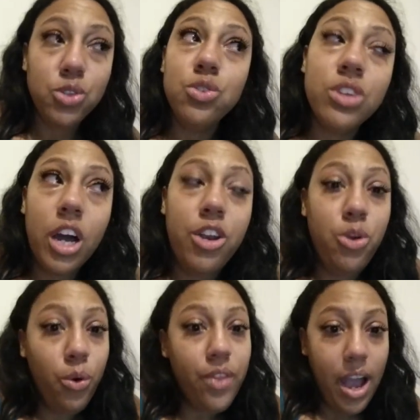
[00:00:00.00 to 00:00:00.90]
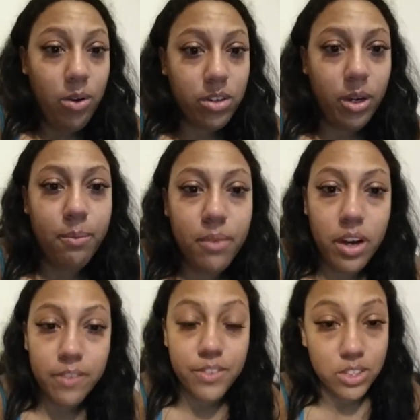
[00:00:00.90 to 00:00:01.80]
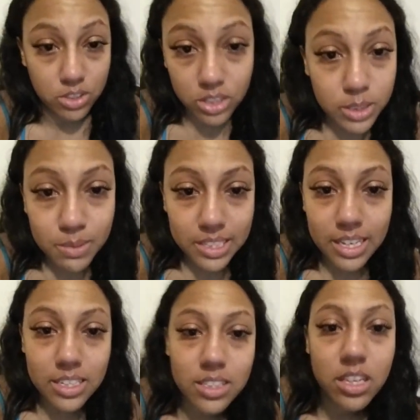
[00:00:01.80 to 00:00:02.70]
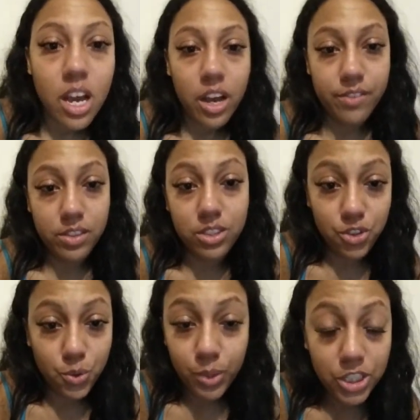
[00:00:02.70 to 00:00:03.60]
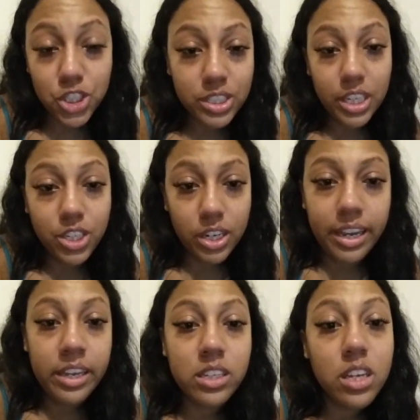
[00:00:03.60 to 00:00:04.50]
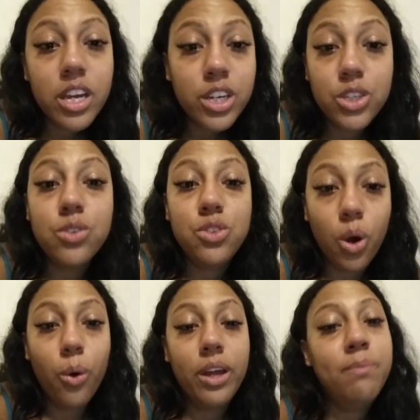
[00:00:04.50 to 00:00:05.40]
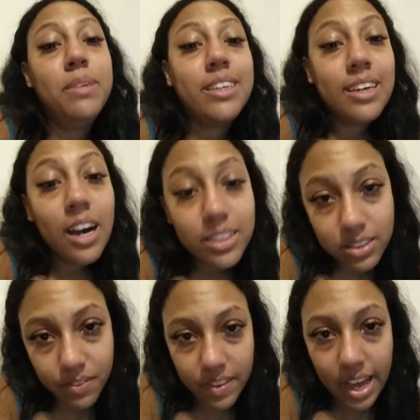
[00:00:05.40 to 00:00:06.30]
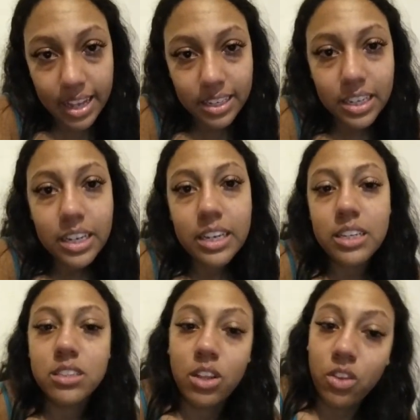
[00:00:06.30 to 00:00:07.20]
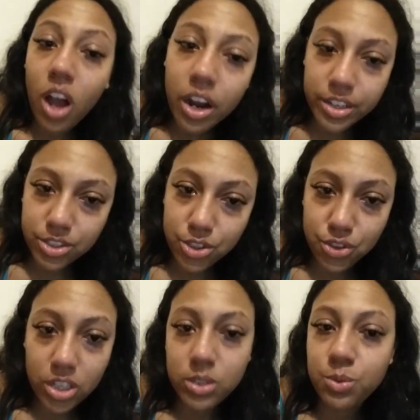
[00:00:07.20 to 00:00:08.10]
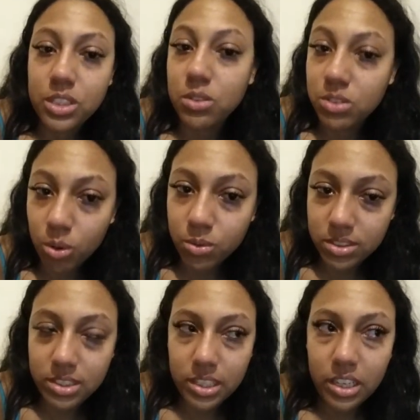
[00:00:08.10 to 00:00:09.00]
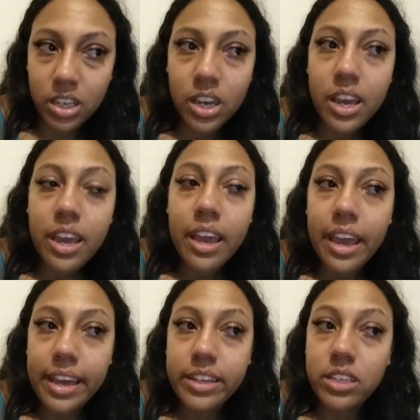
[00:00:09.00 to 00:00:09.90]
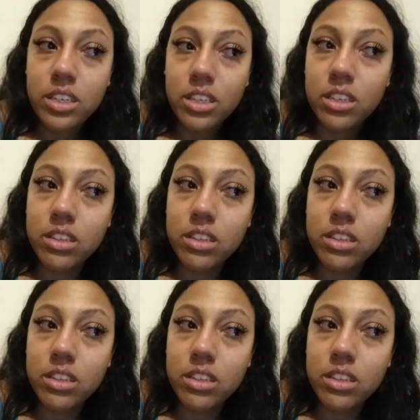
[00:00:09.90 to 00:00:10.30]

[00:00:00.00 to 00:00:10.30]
You do not know the outcome of the circumstance, of the situation that you're in. You don't. And because of that, it's a lot harder to trust when you don't see. And